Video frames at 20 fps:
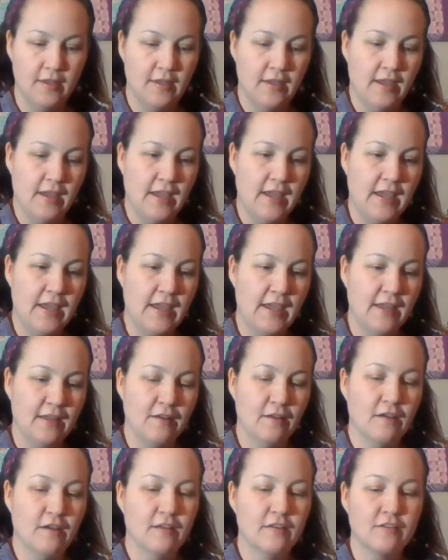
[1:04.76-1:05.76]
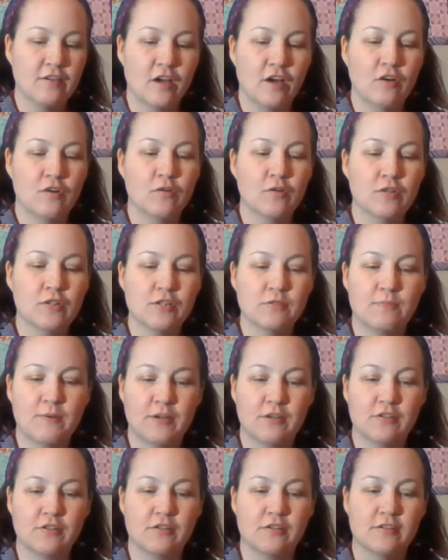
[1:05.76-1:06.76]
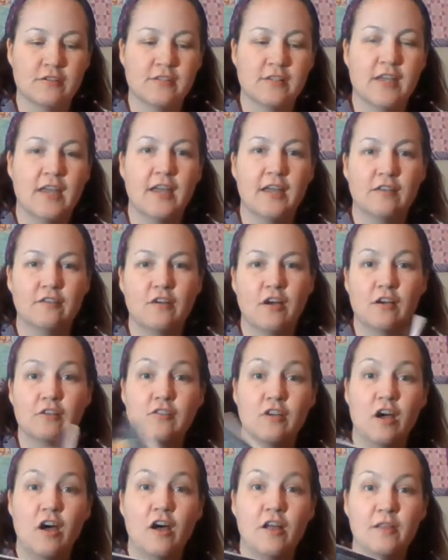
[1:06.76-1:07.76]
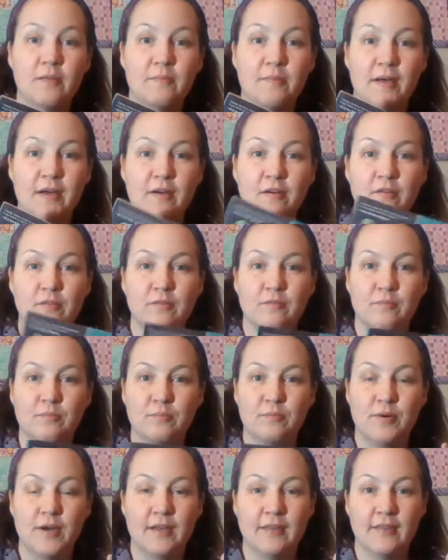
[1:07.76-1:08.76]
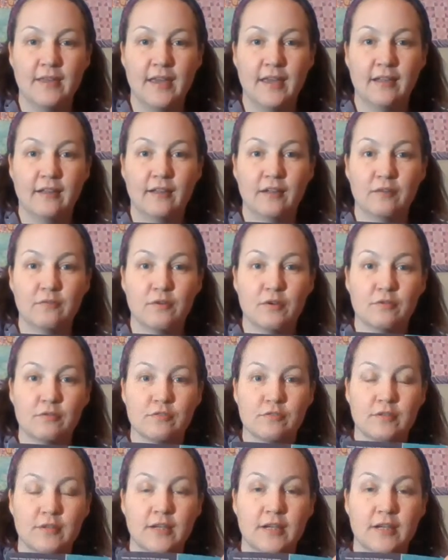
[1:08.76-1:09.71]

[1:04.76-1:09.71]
And it's got gorgeous pictures and talks all about praying the Anglican Rosary.